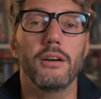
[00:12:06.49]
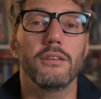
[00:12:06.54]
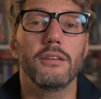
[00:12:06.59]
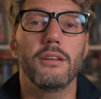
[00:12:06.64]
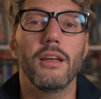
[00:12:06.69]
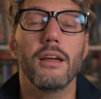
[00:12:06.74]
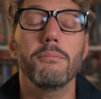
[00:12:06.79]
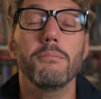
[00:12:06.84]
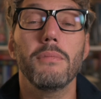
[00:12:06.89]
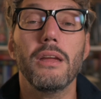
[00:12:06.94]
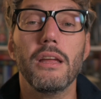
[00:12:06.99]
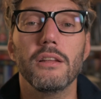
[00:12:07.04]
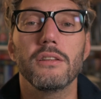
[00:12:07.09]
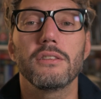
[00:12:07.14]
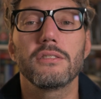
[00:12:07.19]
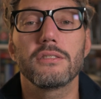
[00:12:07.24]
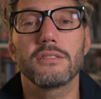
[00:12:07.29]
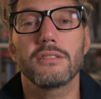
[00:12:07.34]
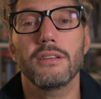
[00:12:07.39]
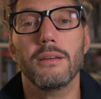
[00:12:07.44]
That
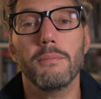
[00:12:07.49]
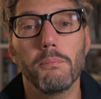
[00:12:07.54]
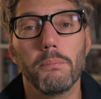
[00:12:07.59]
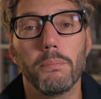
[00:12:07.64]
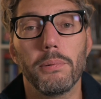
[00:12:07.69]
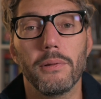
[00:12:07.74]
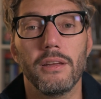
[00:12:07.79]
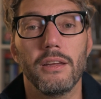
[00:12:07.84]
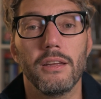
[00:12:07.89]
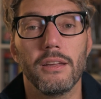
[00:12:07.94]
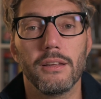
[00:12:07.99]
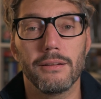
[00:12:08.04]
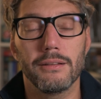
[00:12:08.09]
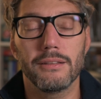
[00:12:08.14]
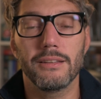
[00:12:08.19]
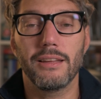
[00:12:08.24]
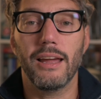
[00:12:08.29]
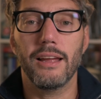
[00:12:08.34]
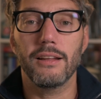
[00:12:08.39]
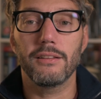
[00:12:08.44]
means simply
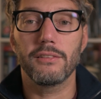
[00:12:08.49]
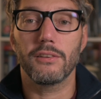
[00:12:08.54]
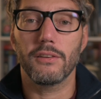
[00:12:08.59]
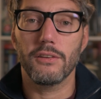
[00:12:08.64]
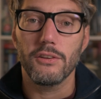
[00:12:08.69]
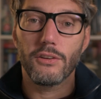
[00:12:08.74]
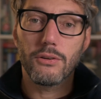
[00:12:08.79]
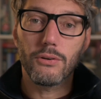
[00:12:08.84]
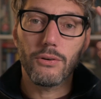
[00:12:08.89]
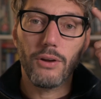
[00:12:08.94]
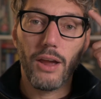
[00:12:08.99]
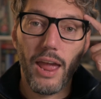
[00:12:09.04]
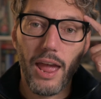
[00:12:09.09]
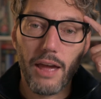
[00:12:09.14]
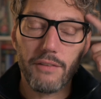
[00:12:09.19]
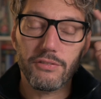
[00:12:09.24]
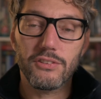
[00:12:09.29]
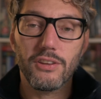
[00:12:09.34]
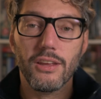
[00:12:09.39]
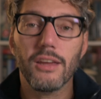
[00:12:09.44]
that you
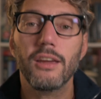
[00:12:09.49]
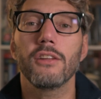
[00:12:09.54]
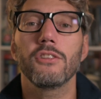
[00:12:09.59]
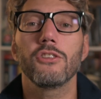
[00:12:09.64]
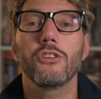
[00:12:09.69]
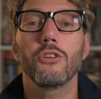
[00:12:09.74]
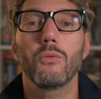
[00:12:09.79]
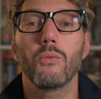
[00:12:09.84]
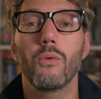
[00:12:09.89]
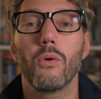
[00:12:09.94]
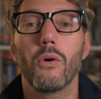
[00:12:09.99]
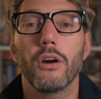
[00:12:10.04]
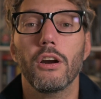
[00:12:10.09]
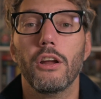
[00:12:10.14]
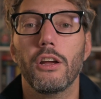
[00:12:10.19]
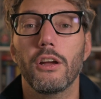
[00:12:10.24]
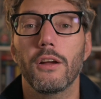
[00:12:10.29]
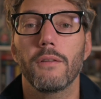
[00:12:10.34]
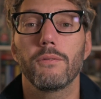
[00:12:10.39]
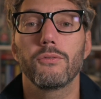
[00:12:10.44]
have taken the
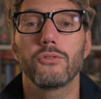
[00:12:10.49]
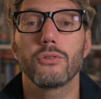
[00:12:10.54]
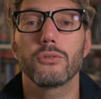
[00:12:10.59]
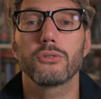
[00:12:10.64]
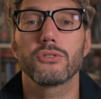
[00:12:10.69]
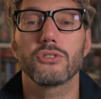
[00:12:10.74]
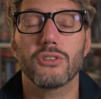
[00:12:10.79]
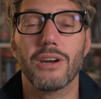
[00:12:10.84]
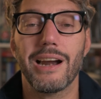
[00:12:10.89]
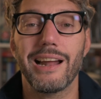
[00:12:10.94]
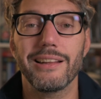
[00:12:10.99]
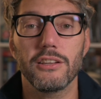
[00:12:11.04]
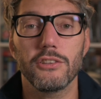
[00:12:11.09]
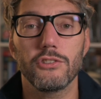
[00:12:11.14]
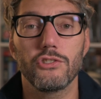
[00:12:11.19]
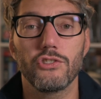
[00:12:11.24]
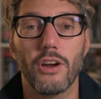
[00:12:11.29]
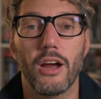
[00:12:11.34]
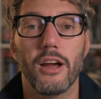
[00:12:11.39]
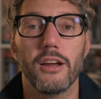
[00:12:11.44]
work to
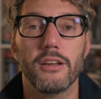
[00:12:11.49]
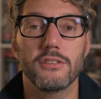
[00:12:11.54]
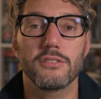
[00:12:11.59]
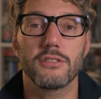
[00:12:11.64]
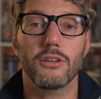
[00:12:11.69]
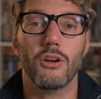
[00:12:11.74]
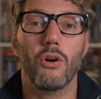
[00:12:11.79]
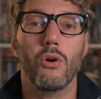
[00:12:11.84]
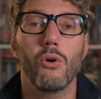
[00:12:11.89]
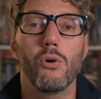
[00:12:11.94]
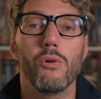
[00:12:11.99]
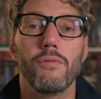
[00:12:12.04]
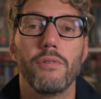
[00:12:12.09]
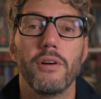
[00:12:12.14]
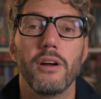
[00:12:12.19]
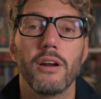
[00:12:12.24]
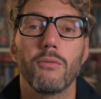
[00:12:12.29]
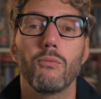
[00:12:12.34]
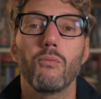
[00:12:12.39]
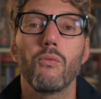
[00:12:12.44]
strategize
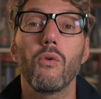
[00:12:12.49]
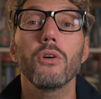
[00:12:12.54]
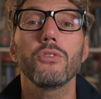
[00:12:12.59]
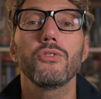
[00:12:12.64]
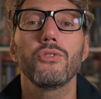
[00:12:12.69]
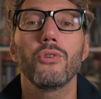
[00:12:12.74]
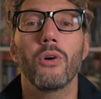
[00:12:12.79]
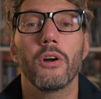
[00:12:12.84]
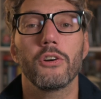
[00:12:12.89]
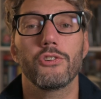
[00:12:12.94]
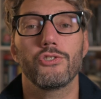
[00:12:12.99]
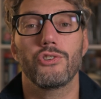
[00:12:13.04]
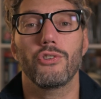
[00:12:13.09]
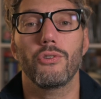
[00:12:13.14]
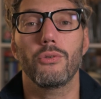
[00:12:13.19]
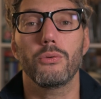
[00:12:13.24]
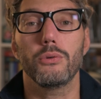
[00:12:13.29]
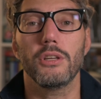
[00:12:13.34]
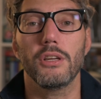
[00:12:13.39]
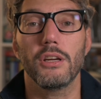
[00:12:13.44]
over what you are
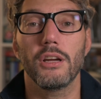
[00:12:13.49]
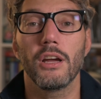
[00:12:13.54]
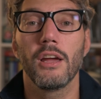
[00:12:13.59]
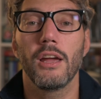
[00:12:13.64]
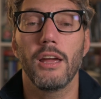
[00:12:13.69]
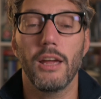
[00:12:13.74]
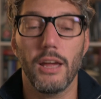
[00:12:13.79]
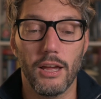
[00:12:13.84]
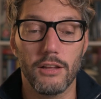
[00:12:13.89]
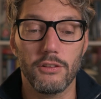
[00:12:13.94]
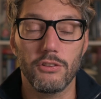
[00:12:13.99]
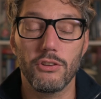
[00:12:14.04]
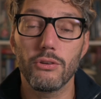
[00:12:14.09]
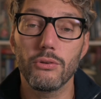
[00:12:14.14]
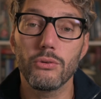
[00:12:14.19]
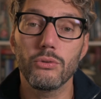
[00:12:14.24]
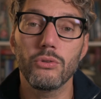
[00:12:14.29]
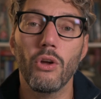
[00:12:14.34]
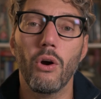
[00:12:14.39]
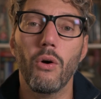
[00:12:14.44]
showing, and
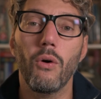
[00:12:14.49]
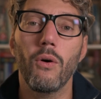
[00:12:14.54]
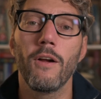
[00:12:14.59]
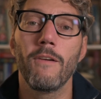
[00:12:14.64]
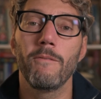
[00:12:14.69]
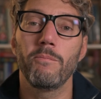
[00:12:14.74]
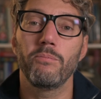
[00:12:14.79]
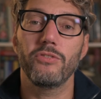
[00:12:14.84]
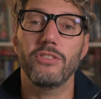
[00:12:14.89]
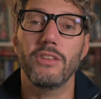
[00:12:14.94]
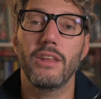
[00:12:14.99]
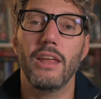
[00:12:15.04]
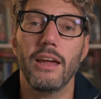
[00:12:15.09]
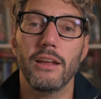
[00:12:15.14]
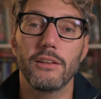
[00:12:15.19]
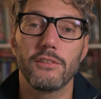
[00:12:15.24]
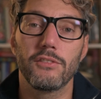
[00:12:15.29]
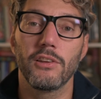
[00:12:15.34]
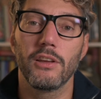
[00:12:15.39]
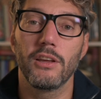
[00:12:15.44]
you know
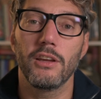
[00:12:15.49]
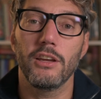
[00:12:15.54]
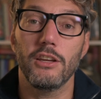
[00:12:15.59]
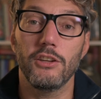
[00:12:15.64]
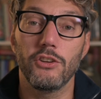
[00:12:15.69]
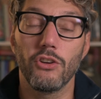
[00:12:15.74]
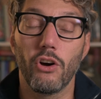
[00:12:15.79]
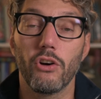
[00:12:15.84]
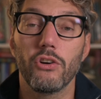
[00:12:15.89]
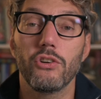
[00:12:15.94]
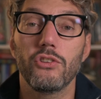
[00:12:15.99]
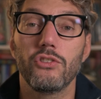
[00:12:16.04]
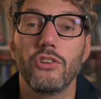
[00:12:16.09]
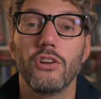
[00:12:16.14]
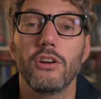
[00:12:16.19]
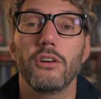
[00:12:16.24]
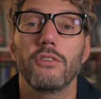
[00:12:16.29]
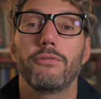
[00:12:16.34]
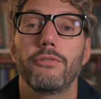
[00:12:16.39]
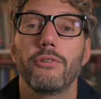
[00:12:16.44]
that in
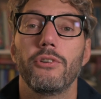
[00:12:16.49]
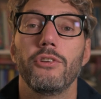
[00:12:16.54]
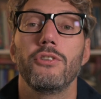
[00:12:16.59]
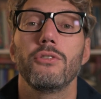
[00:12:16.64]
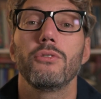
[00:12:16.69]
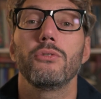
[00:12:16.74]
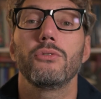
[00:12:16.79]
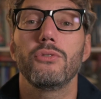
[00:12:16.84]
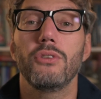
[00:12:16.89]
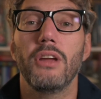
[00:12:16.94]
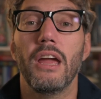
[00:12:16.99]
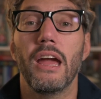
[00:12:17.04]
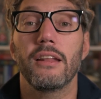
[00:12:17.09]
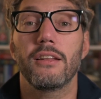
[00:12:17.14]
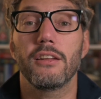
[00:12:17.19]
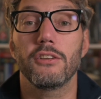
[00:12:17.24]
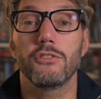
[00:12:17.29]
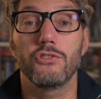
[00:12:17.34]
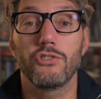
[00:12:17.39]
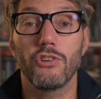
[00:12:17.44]
order for you to
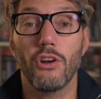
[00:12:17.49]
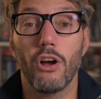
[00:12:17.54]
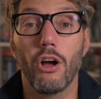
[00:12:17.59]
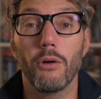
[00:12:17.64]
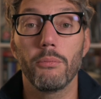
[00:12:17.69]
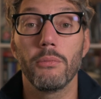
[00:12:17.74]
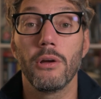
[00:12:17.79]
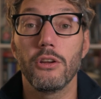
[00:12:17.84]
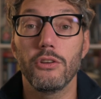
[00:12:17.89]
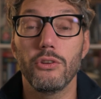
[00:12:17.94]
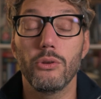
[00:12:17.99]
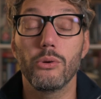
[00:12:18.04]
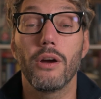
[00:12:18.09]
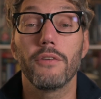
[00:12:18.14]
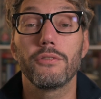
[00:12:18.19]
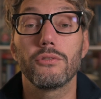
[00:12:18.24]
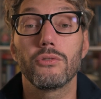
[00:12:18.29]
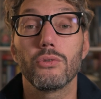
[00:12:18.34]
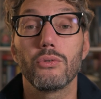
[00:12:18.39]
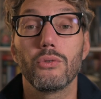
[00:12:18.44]
get a job, you
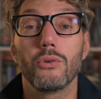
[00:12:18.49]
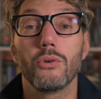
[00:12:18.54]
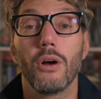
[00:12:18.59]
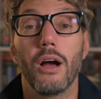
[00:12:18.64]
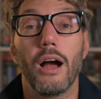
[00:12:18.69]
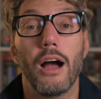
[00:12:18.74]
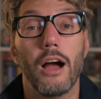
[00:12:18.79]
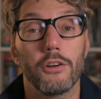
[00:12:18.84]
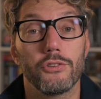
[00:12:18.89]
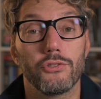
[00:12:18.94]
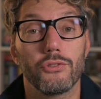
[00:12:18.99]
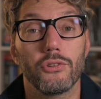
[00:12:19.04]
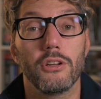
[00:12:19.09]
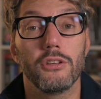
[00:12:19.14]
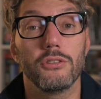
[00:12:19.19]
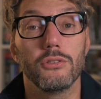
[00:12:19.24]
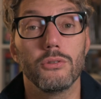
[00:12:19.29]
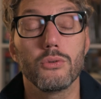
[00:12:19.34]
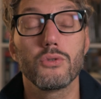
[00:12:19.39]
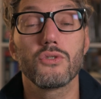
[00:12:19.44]
have to
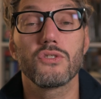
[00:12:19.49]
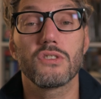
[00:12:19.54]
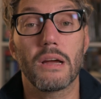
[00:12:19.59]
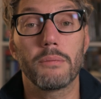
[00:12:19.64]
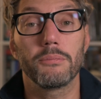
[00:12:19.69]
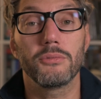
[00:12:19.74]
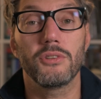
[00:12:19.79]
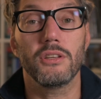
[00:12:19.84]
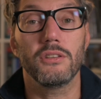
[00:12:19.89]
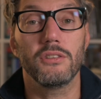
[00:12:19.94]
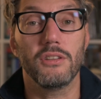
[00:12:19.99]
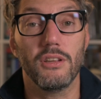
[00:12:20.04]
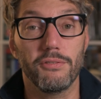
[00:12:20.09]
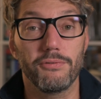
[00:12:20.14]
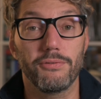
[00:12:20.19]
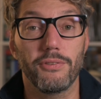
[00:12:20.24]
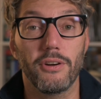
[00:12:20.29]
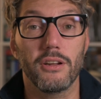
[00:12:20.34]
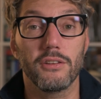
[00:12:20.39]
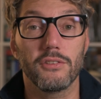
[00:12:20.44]
actually do something
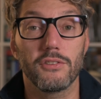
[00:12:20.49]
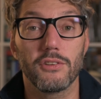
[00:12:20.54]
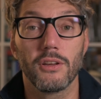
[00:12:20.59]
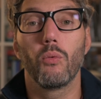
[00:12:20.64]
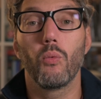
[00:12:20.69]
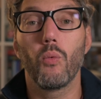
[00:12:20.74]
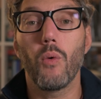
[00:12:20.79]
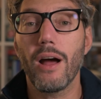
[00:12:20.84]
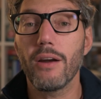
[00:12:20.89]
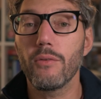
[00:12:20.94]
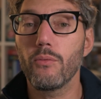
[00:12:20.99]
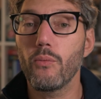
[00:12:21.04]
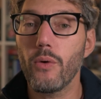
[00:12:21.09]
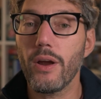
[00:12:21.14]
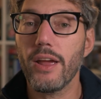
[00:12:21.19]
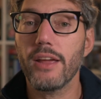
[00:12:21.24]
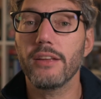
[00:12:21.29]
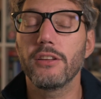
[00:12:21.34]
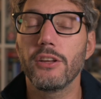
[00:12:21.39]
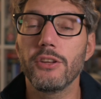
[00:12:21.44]
different. One
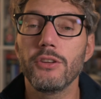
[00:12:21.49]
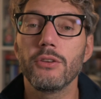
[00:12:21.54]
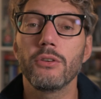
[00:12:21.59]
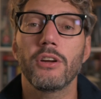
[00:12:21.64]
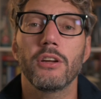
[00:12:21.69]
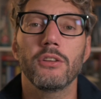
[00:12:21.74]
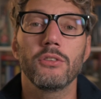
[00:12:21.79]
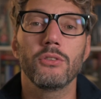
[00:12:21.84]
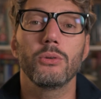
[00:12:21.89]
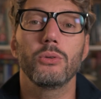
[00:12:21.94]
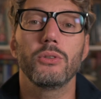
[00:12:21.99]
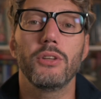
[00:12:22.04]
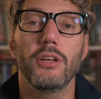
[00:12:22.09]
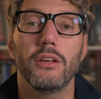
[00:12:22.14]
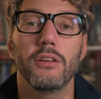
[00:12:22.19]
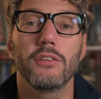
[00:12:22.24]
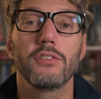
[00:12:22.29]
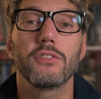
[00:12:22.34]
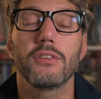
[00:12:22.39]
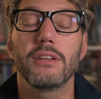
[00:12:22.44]
way that you can do
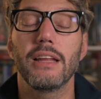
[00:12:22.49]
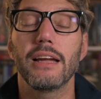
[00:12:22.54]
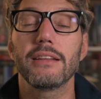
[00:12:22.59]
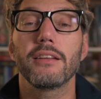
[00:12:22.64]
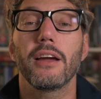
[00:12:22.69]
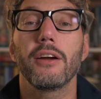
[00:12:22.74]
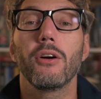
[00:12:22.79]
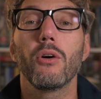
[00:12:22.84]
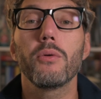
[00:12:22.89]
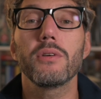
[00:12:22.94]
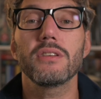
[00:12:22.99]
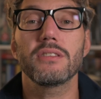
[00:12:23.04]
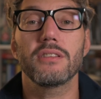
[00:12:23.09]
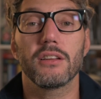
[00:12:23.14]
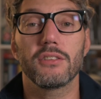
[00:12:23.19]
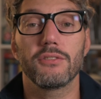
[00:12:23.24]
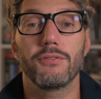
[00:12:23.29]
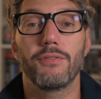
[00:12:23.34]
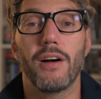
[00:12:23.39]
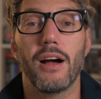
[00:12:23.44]
this, that I always
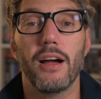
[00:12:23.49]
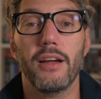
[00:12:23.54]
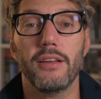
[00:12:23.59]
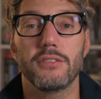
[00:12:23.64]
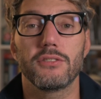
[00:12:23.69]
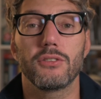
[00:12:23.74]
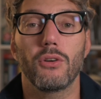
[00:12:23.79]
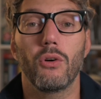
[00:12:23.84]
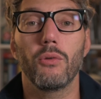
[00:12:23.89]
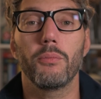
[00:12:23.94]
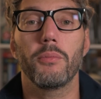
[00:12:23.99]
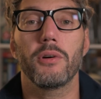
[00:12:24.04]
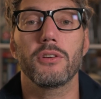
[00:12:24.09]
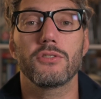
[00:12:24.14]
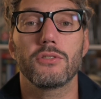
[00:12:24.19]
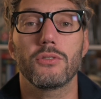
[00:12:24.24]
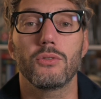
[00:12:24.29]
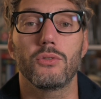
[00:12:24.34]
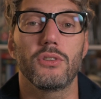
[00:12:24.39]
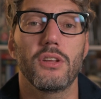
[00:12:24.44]
advise all my
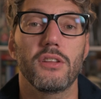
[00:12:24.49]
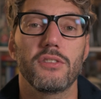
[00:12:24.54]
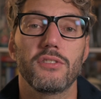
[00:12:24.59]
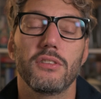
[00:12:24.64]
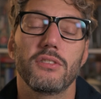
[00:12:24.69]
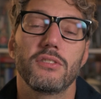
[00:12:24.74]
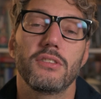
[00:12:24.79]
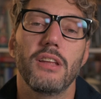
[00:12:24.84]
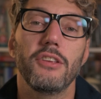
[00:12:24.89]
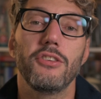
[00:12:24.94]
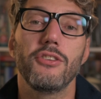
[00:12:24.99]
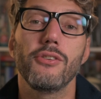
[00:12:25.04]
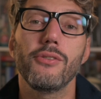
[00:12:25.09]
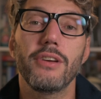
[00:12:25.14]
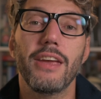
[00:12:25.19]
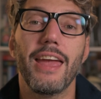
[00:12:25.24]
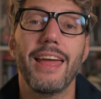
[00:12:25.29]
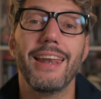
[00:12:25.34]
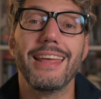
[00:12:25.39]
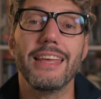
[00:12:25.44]
students, is that you
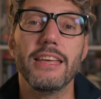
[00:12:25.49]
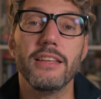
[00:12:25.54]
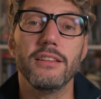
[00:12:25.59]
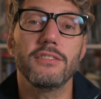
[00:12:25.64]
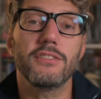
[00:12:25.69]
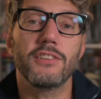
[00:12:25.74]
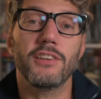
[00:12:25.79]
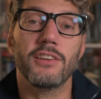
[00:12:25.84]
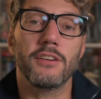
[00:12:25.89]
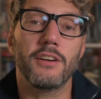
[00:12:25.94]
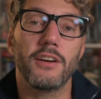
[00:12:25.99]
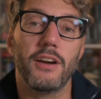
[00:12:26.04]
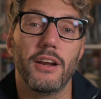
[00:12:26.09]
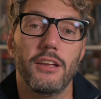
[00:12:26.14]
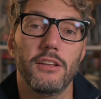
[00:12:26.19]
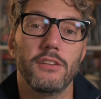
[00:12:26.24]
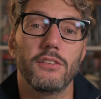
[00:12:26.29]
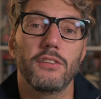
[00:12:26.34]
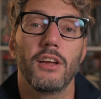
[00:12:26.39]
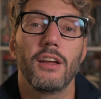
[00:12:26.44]
can
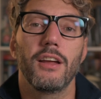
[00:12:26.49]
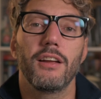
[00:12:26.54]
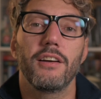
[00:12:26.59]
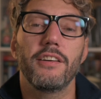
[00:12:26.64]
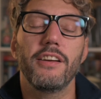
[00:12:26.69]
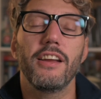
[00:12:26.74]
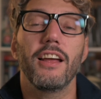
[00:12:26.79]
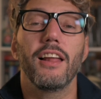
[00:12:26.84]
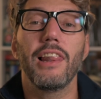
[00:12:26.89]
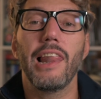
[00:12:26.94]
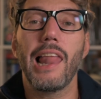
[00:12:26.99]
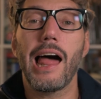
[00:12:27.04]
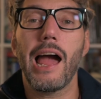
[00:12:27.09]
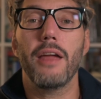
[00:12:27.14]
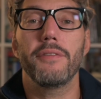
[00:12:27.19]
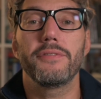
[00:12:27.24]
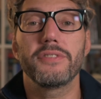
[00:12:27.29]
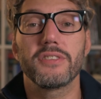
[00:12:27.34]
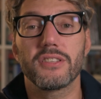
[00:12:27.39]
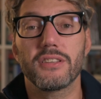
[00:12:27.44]
integrate real
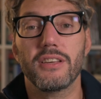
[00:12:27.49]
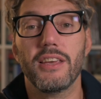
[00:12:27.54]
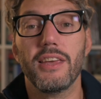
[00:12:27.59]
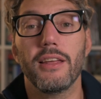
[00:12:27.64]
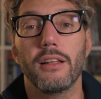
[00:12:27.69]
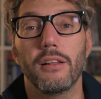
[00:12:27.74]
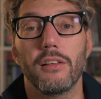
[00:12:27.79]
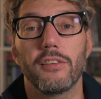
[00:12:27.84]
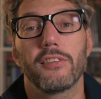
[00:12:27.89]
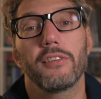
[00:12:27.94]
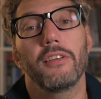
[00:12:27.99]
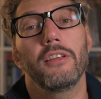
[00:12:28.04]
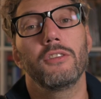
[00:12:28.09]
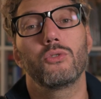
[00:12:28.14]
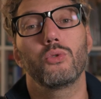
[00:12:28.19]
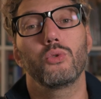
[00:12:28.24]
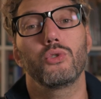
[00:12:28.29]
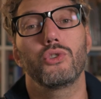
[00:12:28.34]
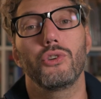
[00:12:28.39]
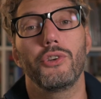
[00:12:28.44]
life skills
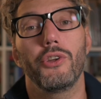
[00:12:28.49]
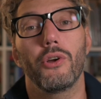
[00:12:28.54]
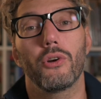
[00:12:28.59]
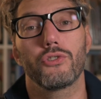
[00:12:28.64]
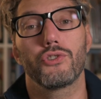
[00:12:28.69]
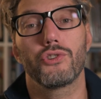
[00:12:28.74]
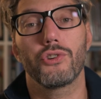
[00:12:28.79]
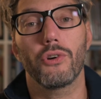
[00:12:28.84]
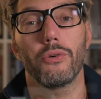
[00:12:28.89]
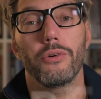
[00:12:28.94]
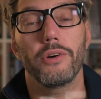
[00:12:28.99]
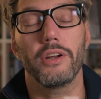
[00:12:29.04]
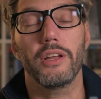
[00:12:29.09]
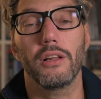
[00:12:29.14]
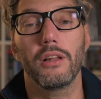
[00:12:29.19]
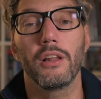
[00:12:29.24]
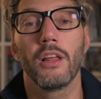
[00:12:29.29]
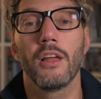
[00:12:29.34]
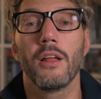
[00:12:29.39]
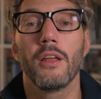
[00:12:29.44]
into your
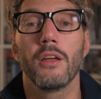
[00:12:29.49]
showreel.